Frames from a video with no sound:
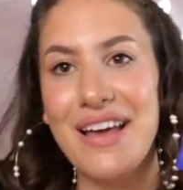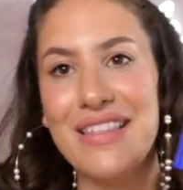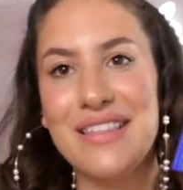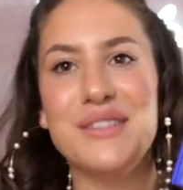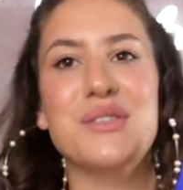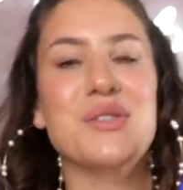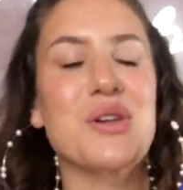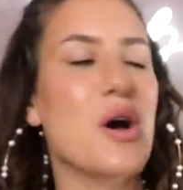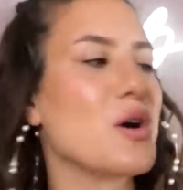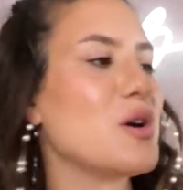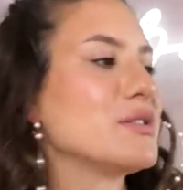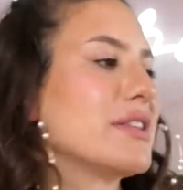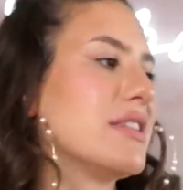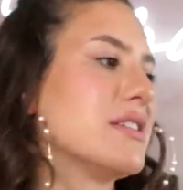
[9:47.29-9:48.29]
This is
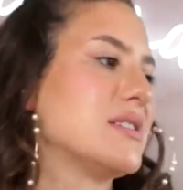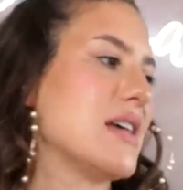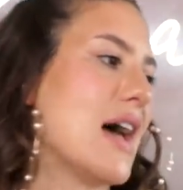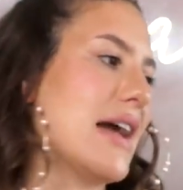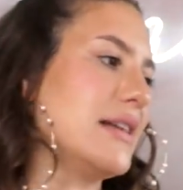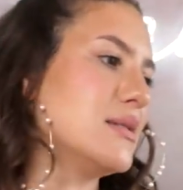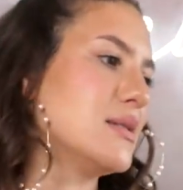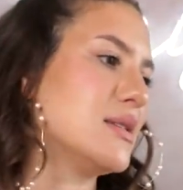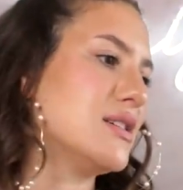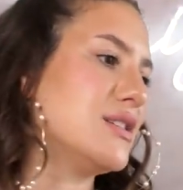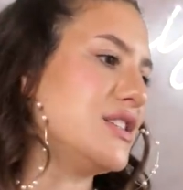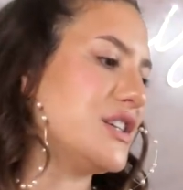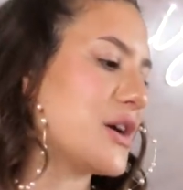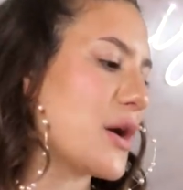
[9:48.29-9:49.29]
called The Signs,
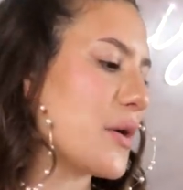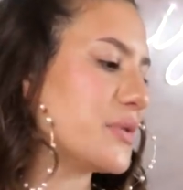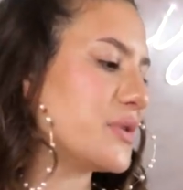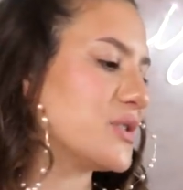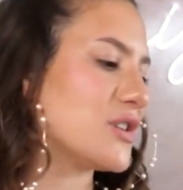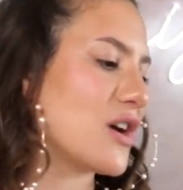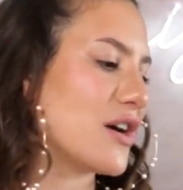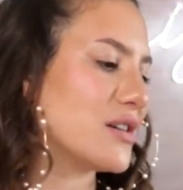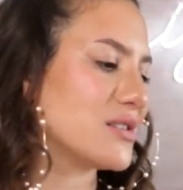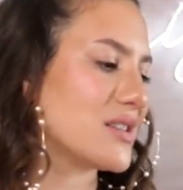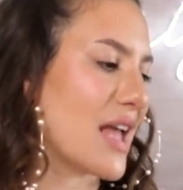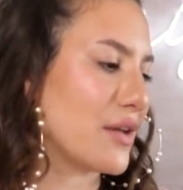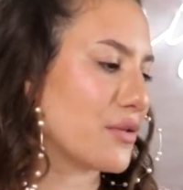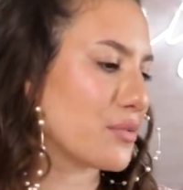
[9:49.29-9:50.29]
Decode the Stars
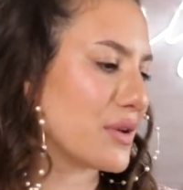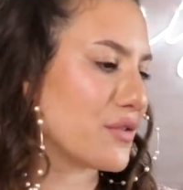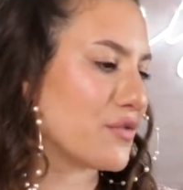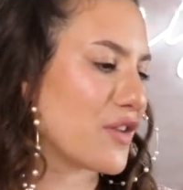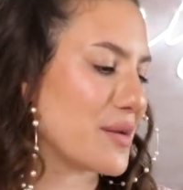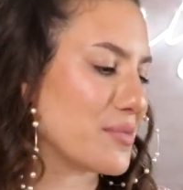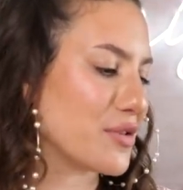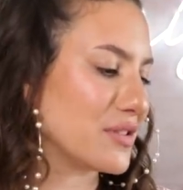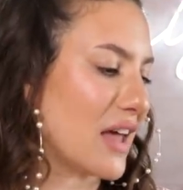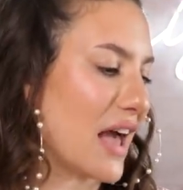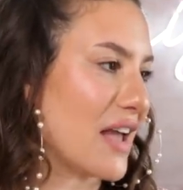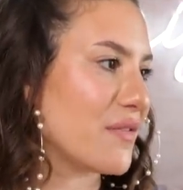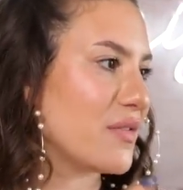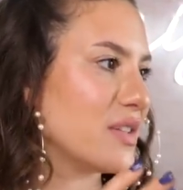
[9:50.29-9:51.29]
and Reframe Your
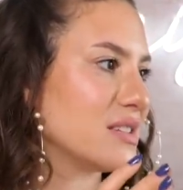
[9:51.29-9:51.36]
Life.